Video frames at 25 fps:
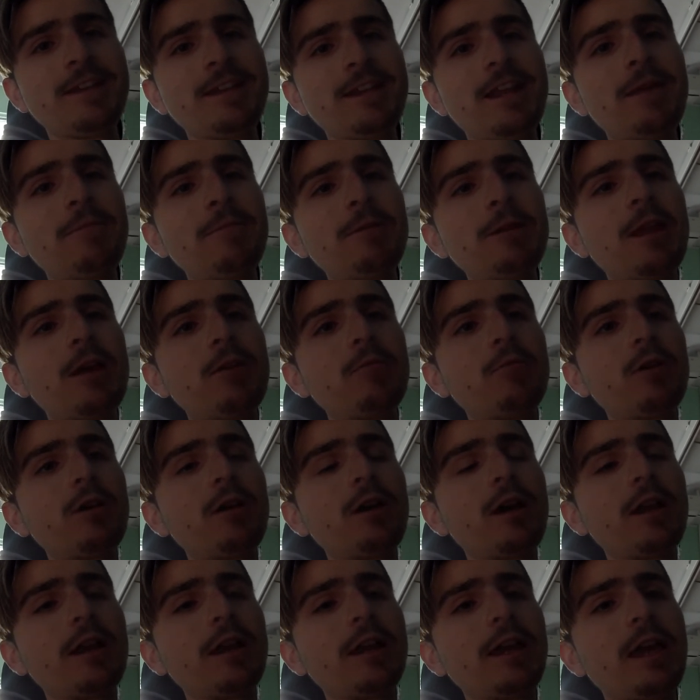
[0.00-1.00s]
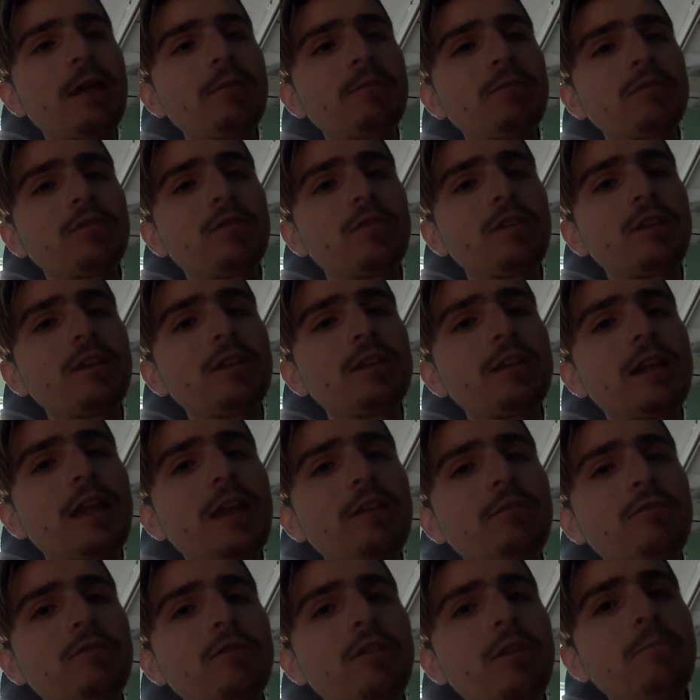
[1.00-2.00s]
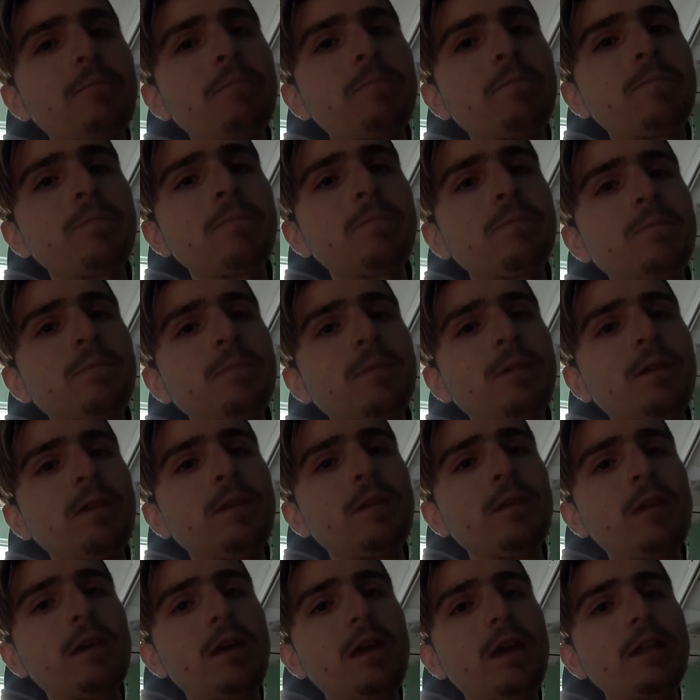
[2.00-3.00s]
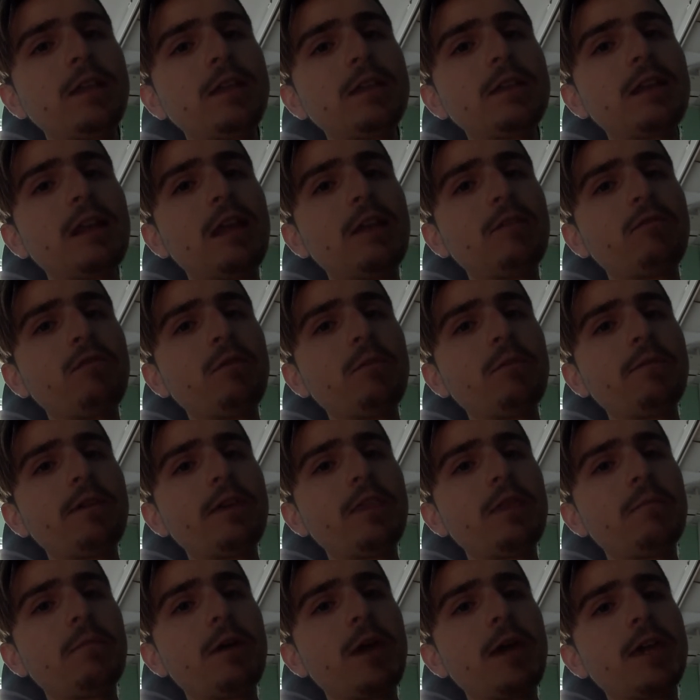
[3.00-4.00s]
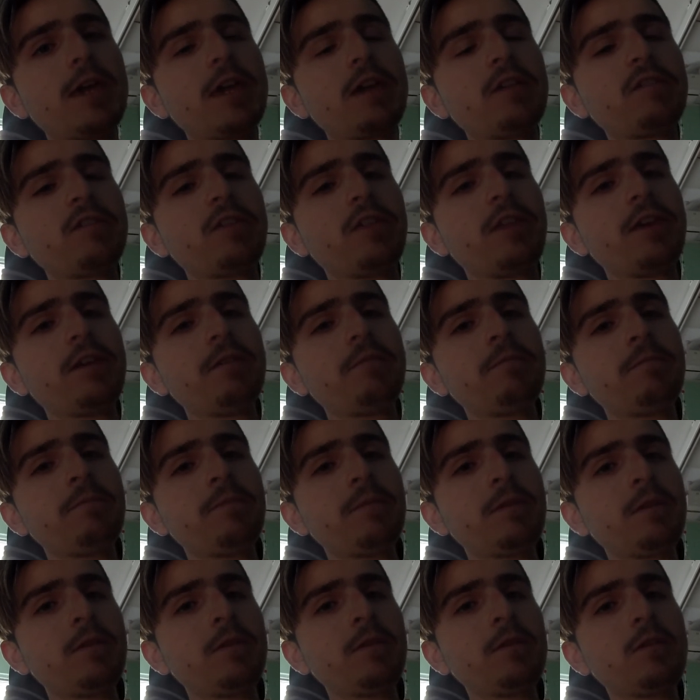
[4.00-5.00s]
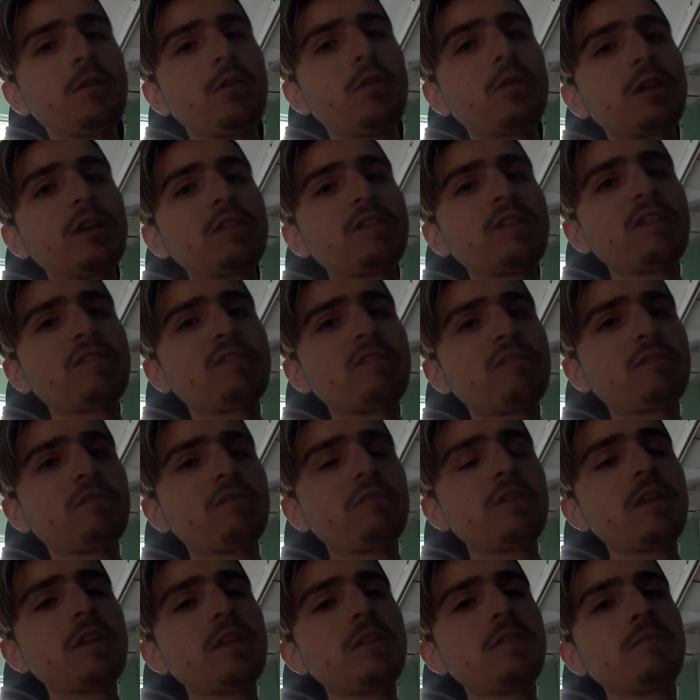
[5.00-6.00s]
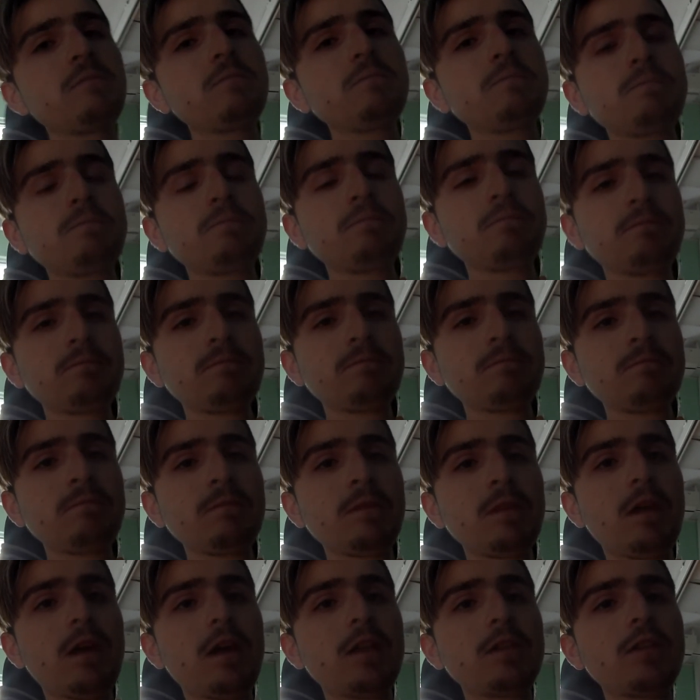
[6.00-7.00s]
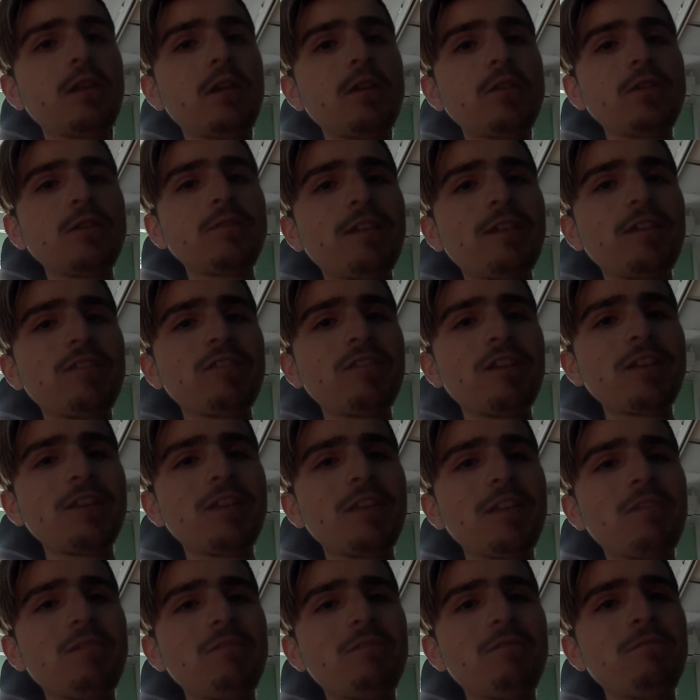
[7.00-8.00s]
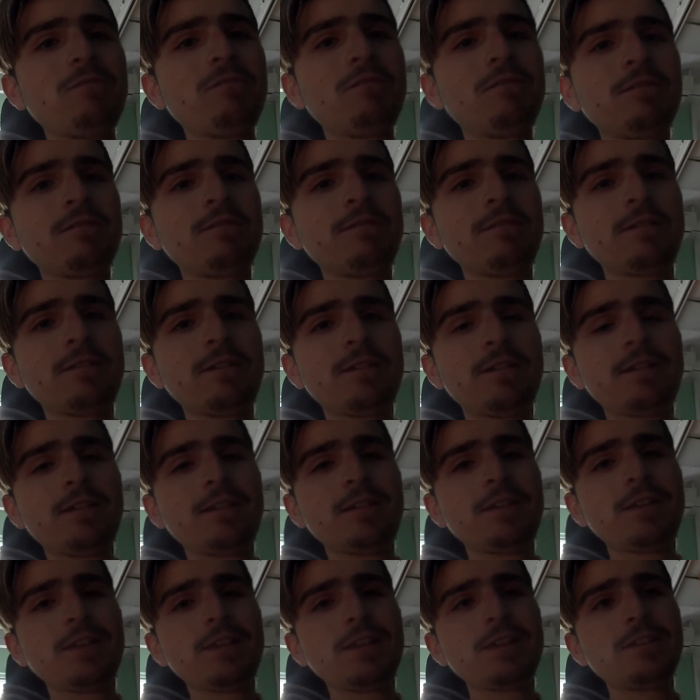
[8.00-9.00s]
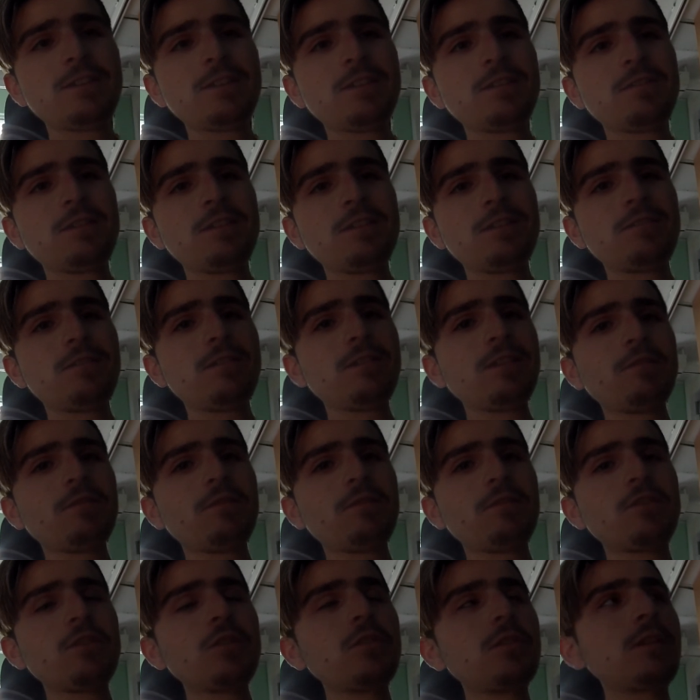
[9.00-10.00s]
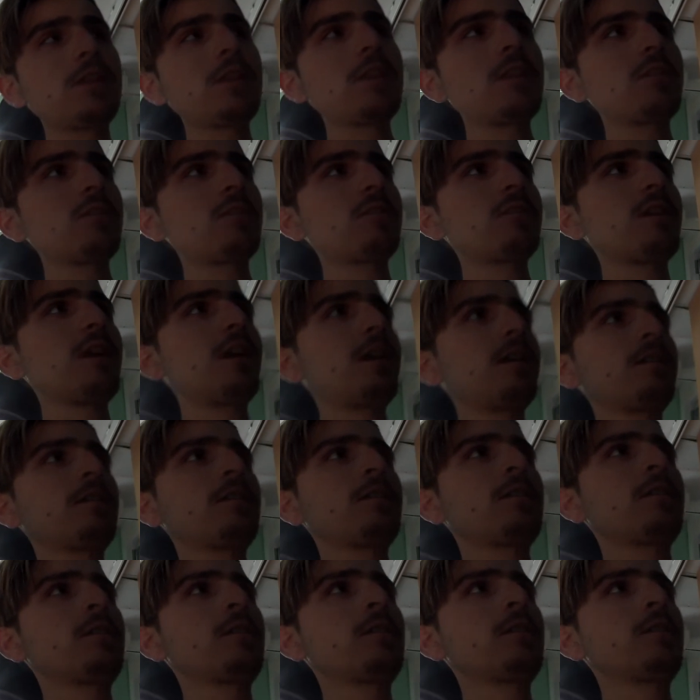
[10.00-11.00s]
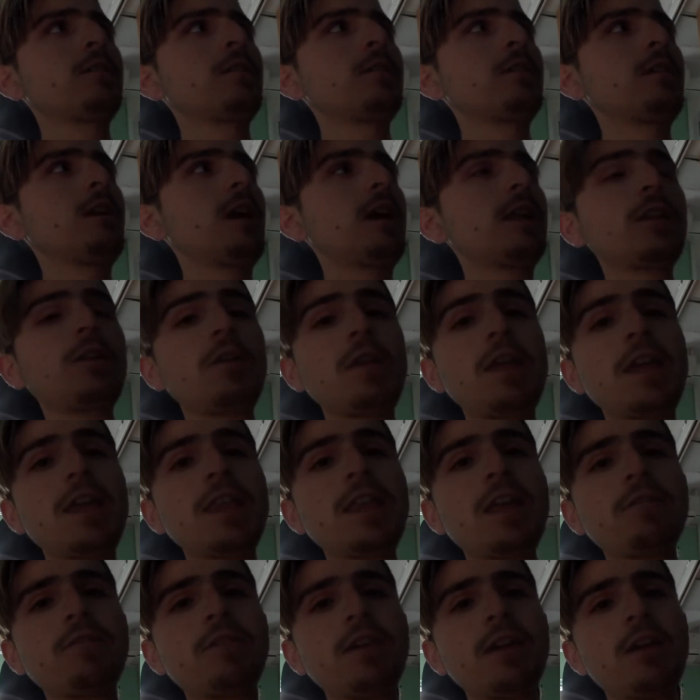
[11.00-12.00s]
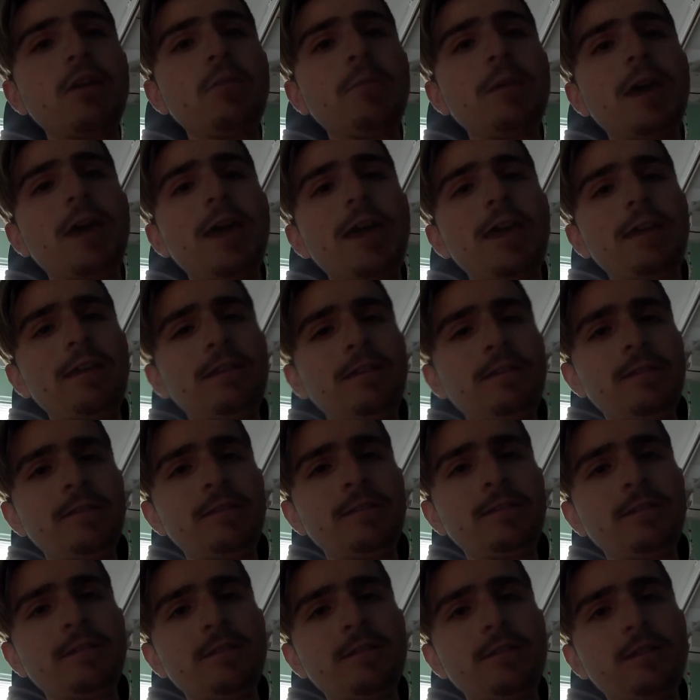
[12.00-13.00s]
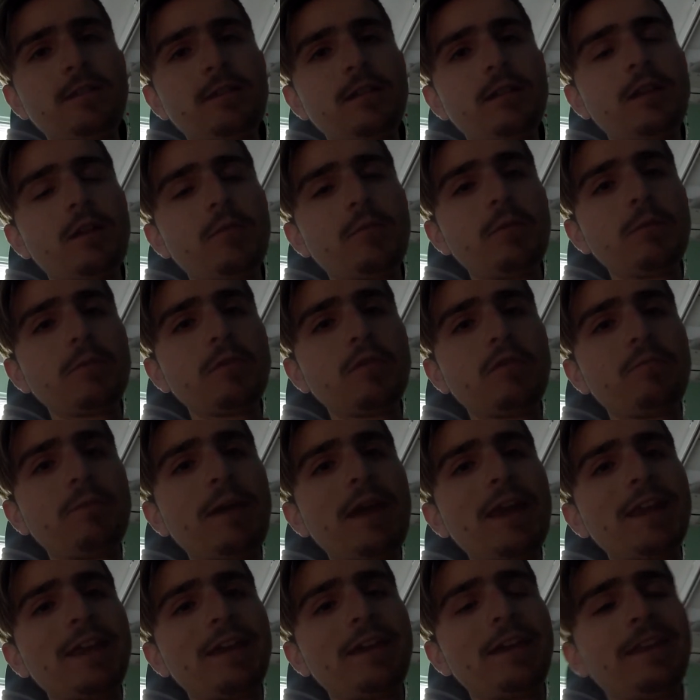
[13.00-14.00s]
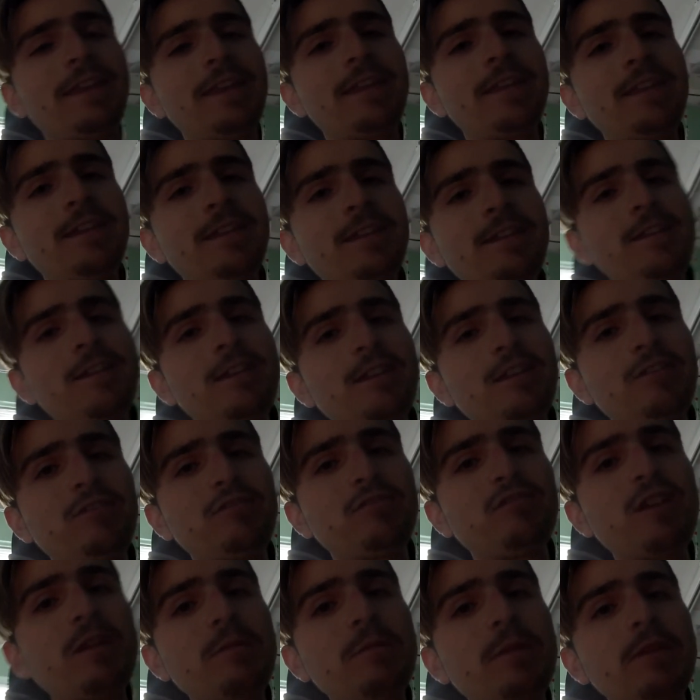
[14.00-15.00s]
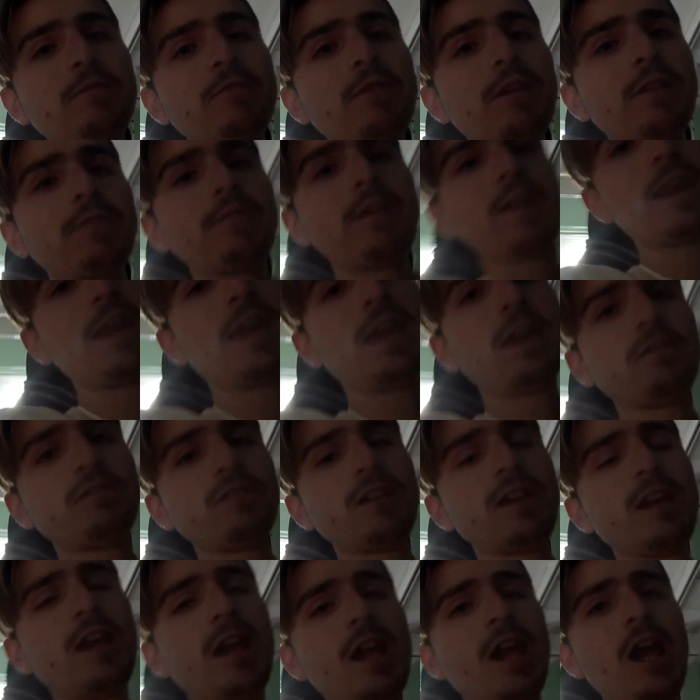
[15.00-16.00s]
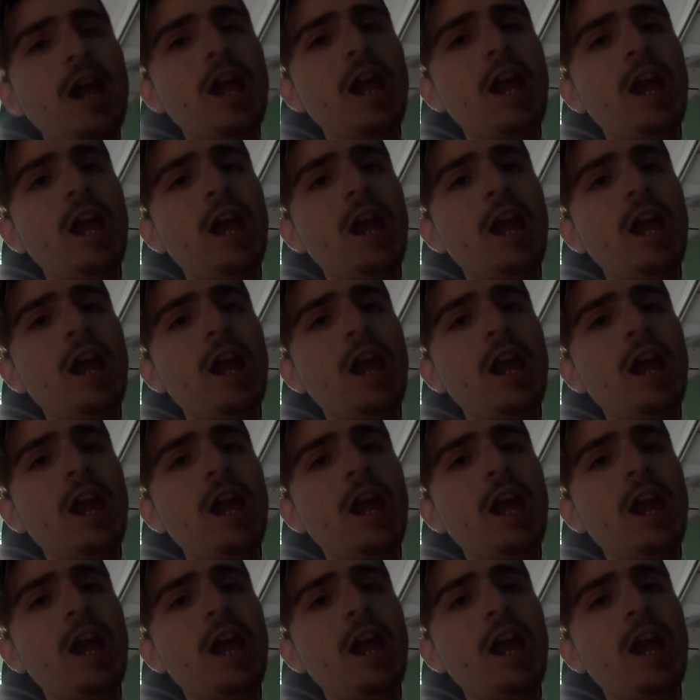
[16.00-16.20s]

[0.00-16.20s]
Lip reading: Let me know what kind of games you want to see in a live stream. I did a live stream about the mic yesterday on Assassin's Creed. I don't that's ideal. Because everyone's tuning in just like, I don't hear nothing, oh my. You know, people just panicking, screaming, running around the house. Ah!